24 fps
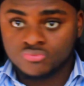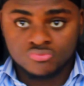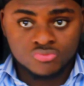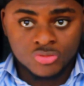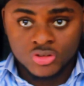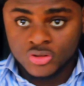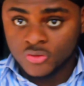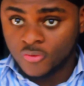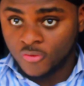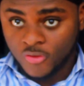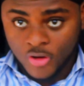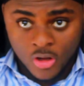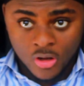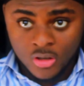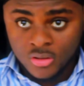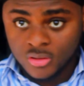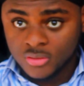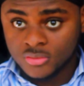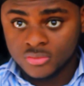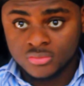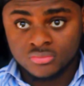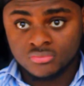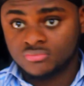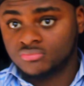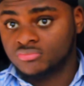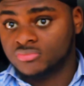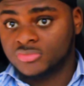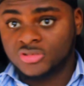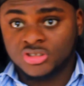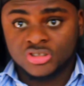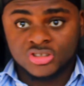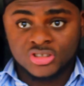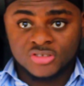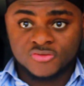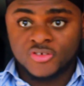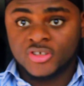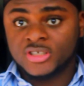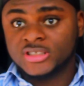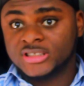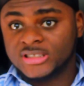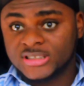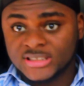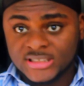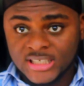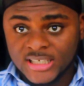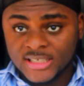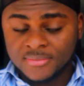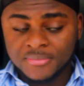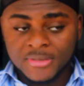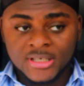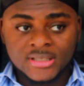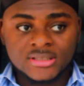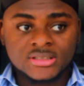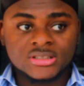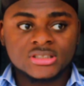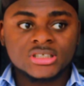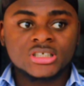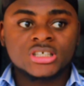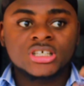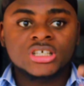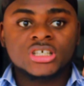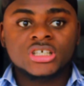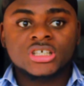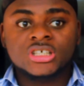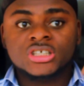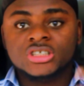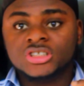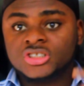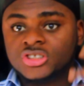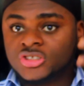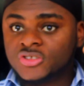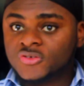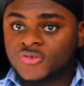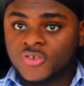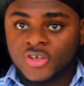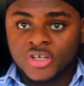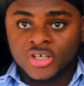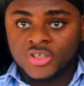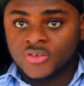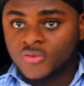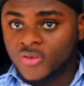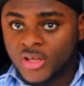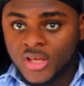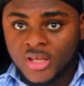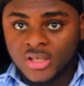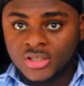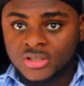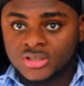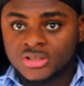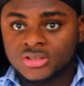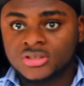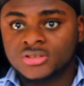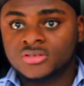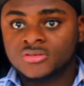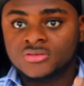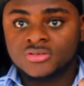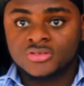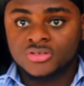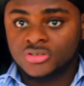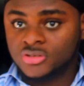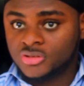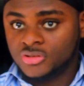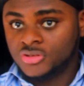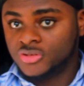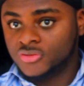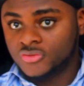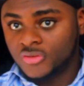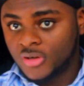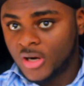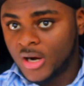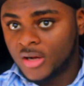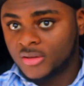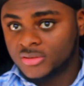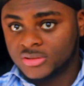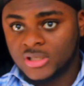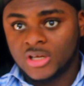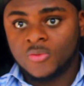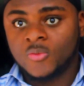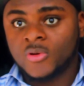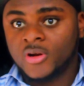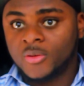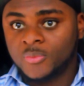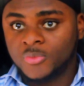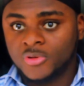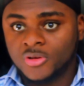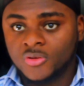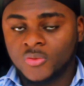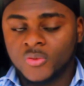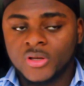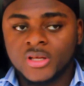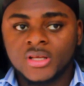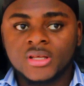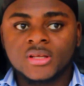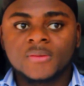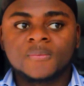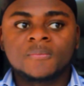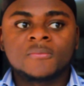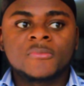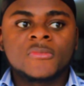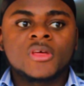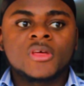Want to vlog? It's just for entertainment, it's just for education, tutorials like what I'm doing.